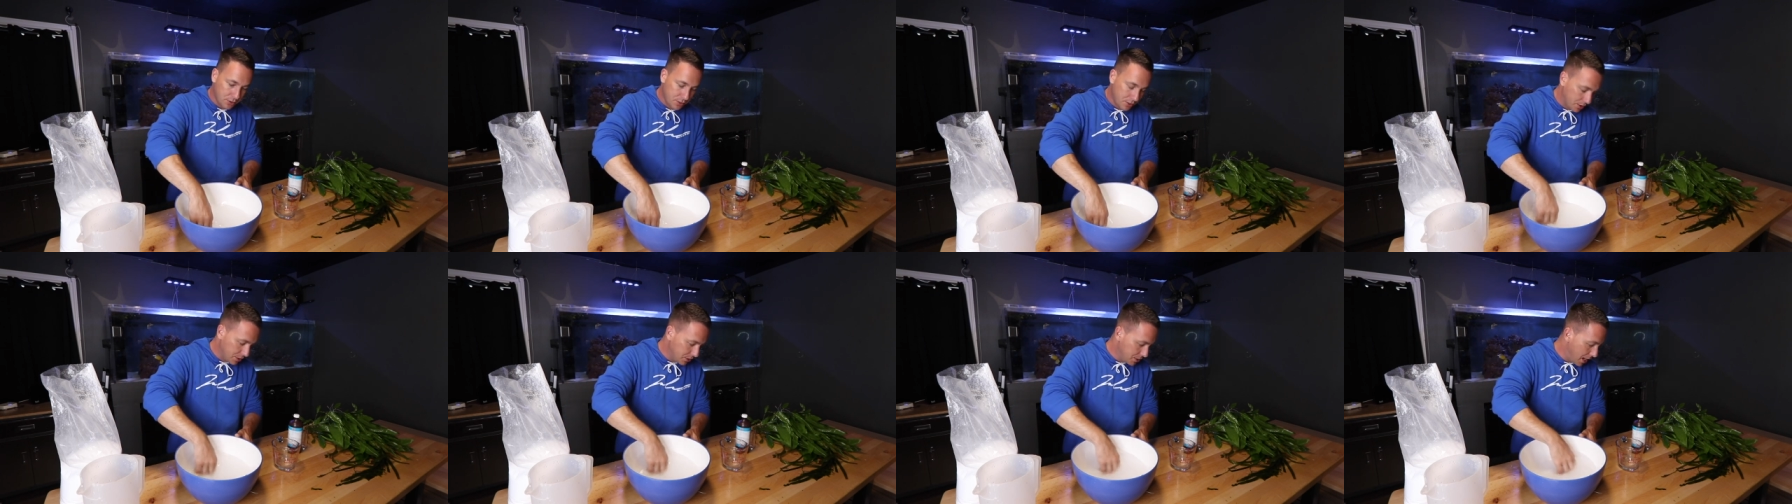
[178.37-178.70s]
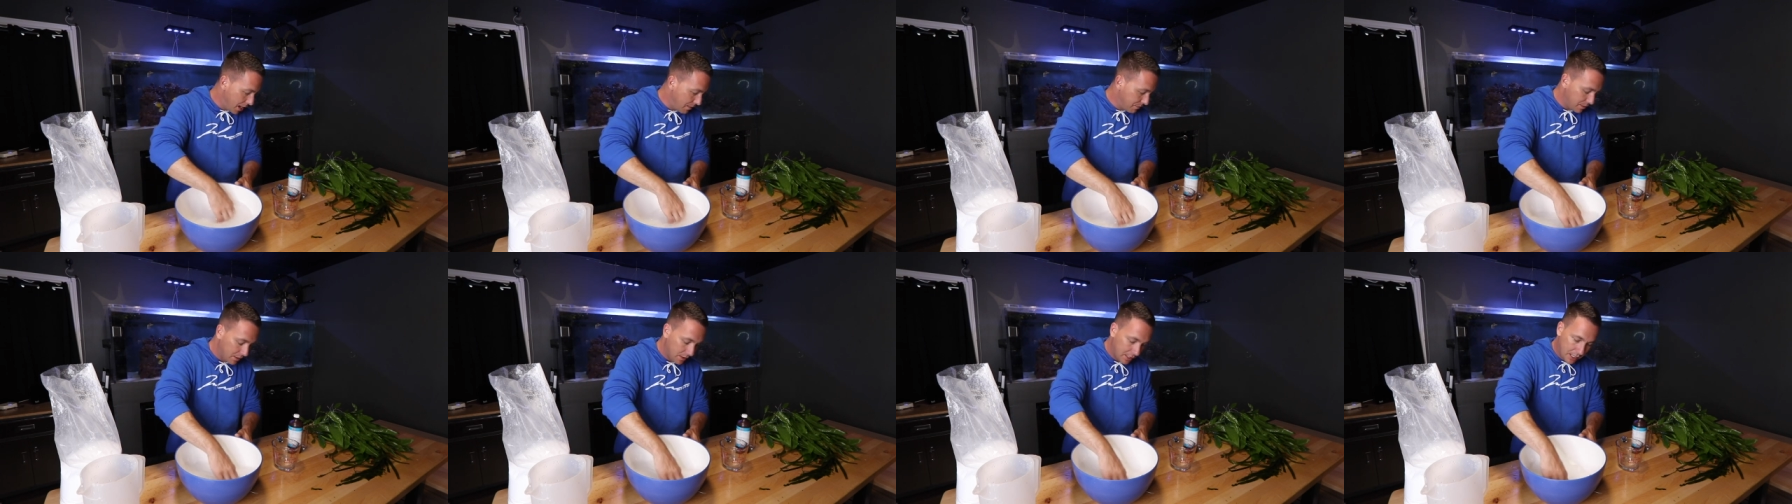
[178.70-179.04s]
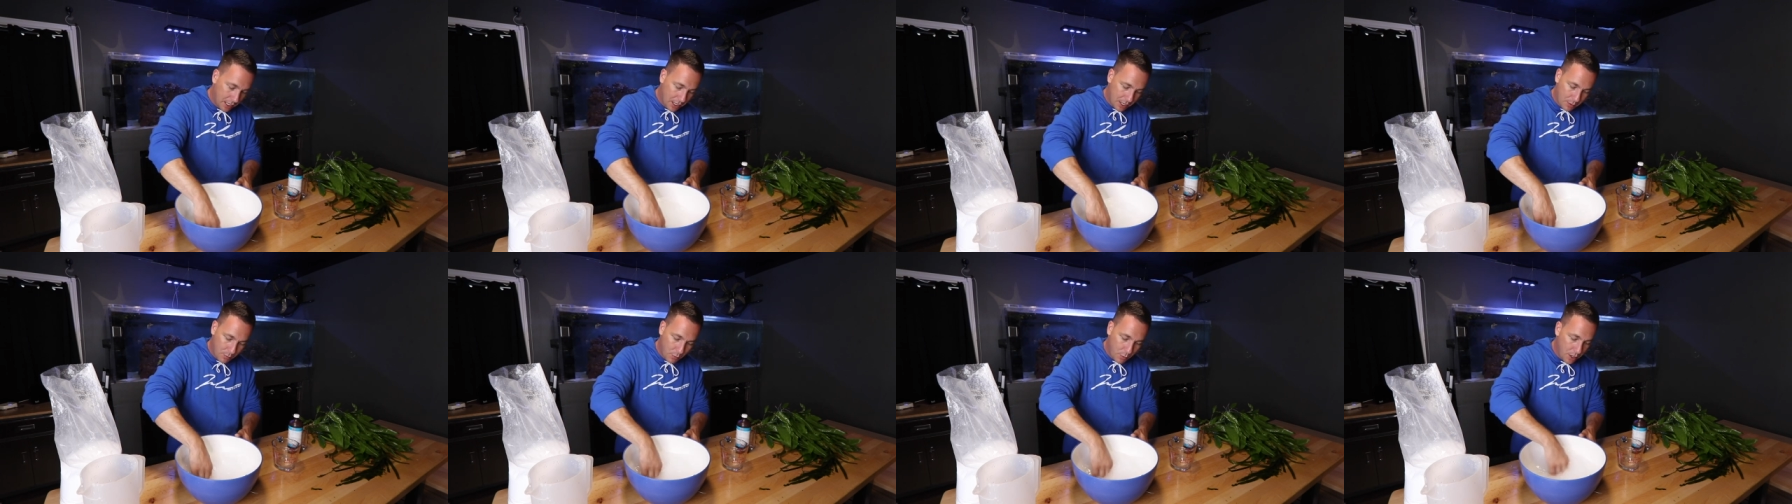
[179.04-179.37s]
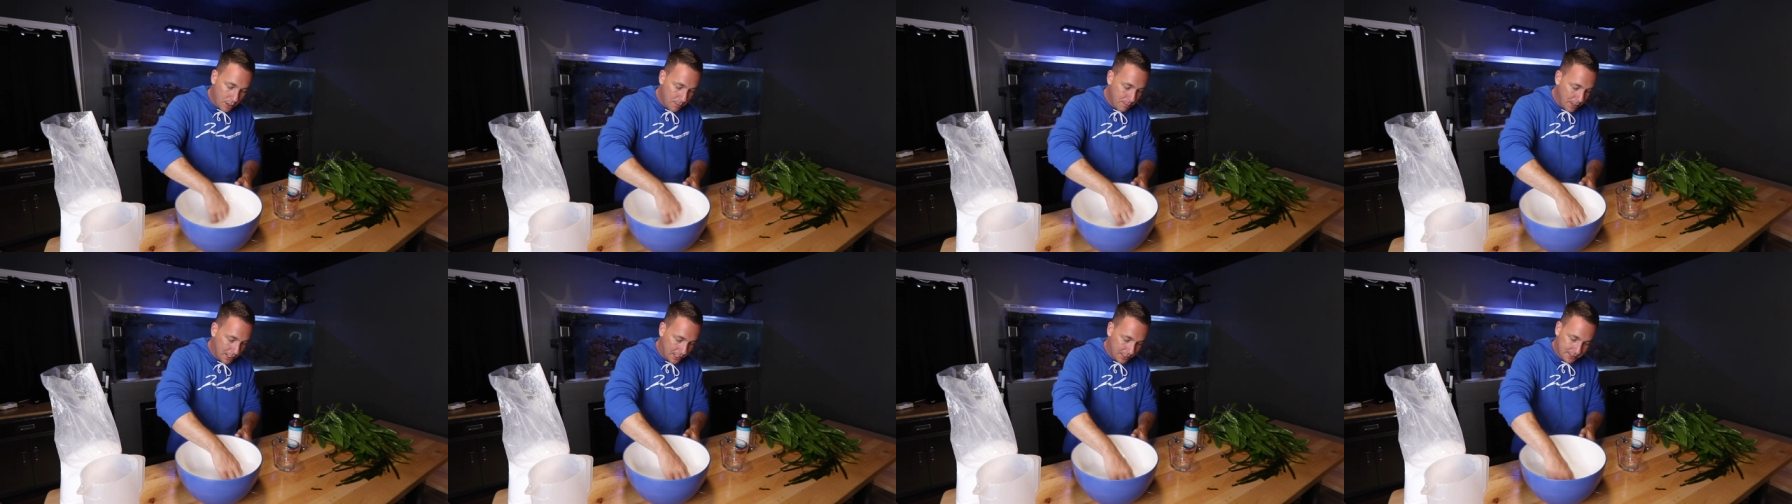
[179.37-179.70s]
so you're definitely going to want
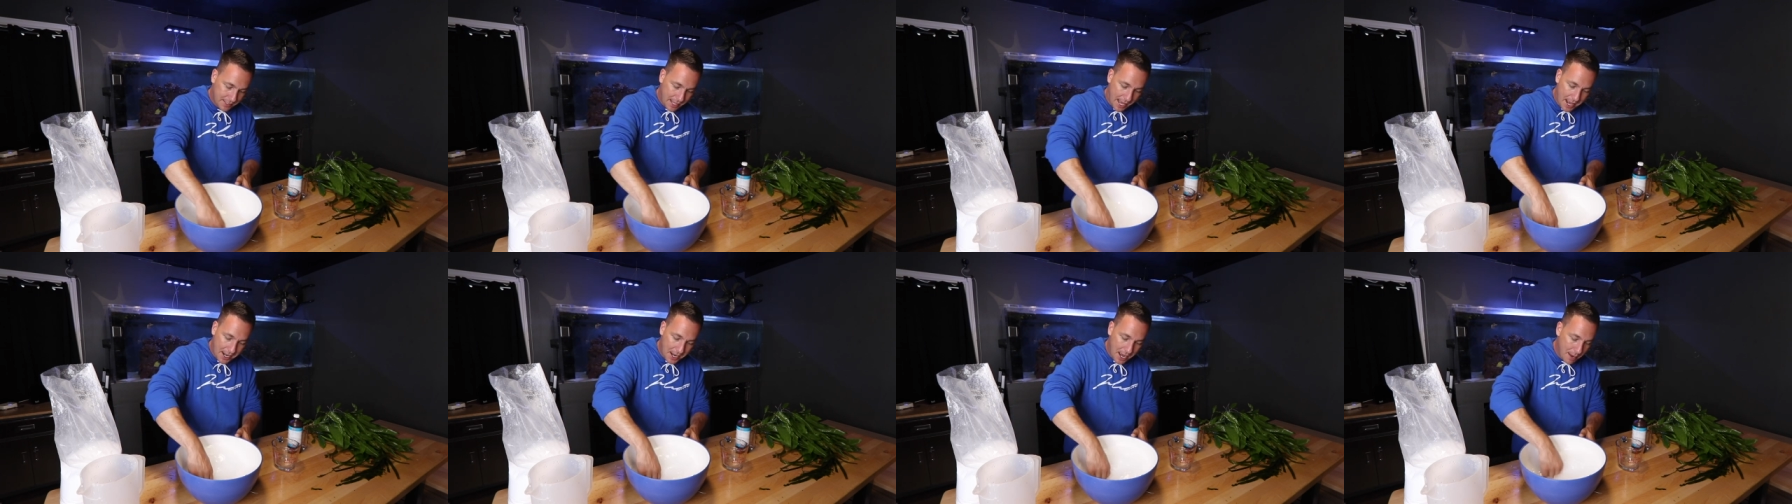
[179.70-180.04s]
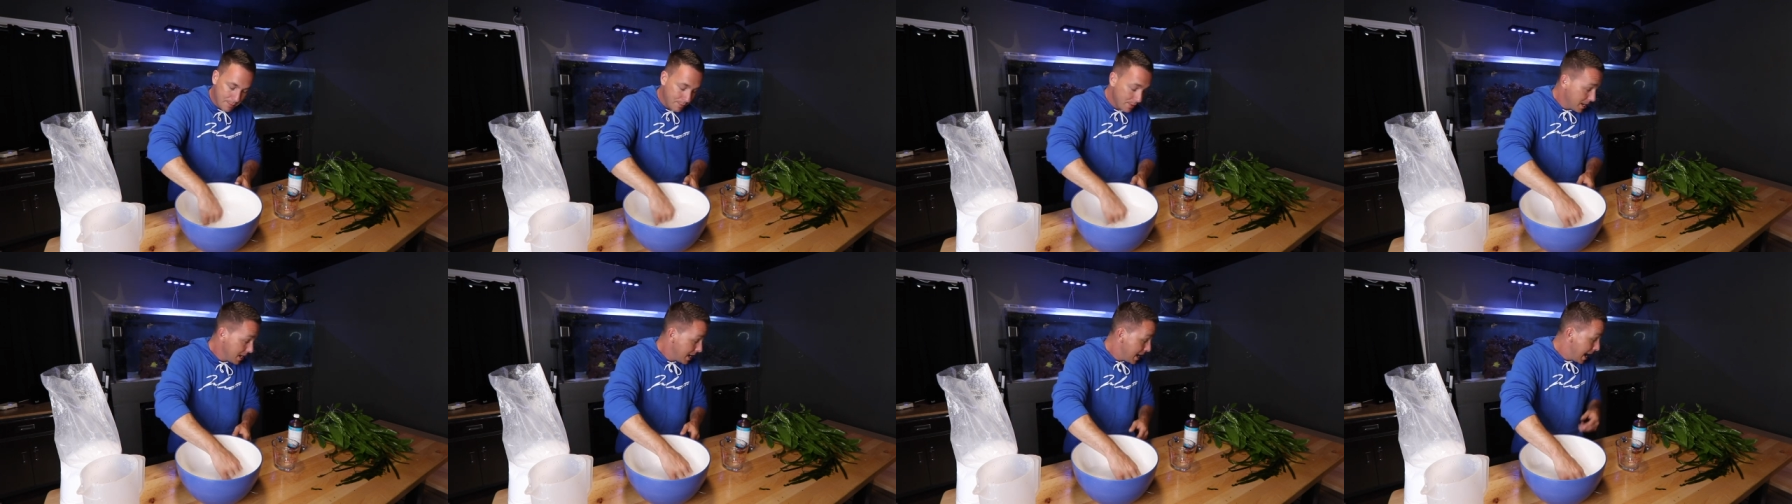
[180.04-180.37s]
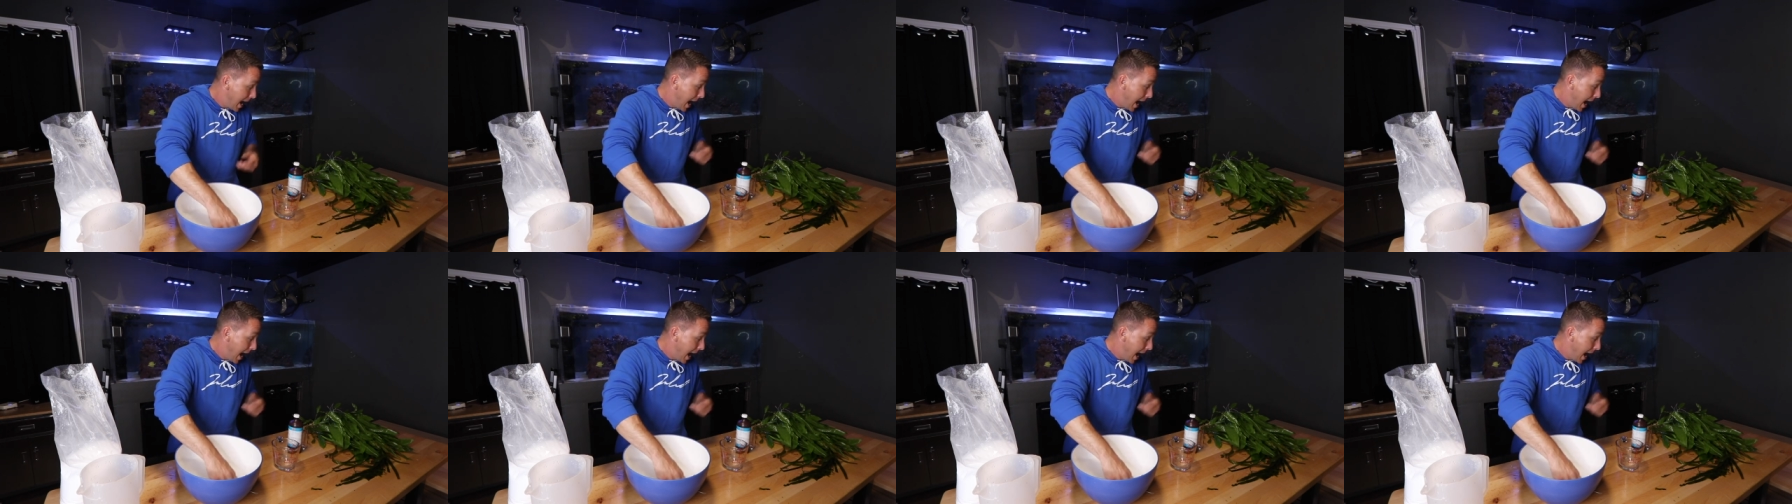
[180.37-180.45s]
to mix that up.